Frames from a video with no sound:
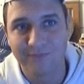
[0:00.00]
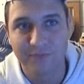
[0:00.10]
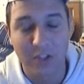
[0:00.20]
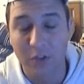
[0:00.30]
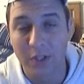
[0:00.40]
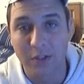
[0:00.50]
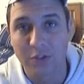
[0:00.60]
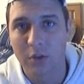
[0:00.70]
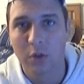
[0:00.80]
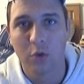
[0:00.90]

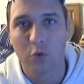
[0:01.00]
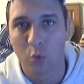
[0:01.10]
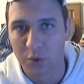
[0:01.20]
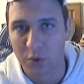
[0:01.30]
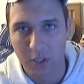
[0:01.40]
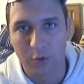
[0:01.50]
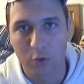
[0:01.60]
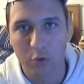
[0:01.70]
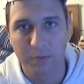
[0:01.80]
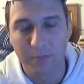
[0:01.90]
feelings towards another
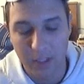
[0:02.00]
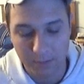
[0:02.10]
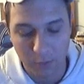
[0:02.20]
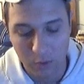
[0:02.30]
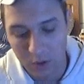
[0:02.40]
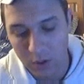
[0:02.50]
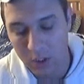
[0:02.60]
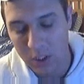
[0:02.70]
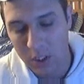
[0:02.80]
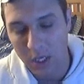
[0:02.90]
group of people.
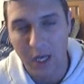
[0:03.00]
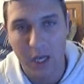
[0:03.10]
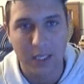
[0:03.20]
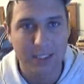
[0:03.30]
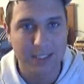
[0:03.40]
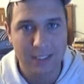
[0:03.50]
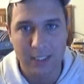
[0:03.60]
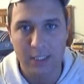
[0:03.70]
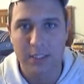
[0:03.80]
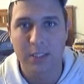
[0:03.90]
And I
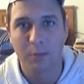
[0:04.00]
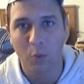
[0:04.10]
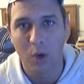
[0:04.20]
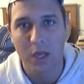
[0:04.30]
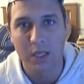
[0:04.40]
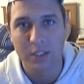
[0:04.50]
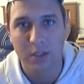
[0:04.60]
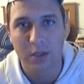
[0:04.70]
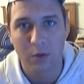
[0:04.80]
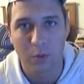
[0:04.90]
see in some ways
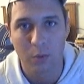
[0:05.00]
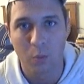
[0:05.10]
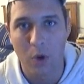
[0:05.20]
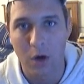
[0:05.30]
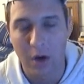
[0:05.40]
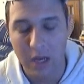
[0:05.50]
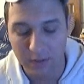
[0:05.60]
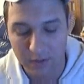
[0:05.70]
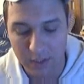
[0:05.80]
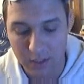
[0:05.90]
where
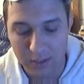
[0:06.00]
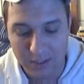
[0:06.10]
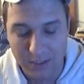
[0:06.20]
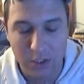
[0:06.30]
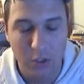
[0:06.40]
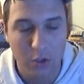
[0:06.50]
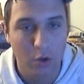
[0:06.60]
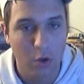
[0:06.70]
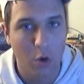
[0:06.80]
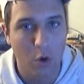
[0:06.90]
atheists
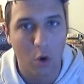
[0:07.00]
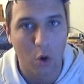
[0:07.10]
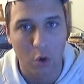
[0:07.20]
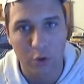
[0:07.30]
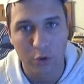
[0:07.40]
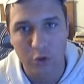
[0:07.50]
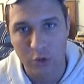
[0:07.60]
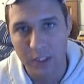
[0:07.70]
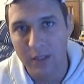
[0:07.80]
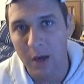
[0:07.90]
are
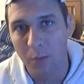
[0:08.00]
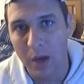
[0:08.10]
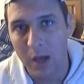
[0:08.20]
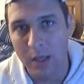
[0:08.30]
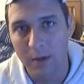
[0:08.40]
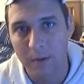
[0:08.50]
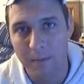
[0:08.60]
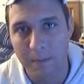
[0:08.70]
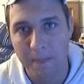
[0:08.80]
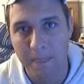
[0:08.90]
treated that way,
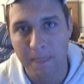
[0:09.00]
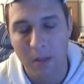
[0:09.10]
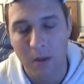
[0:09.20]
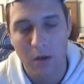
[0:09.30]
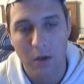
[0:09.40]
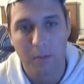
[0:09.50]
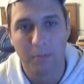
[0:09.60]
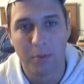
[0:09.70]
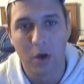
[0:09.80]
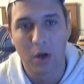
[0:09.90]

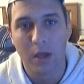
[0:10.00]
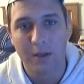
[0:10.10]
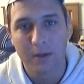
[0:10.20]
but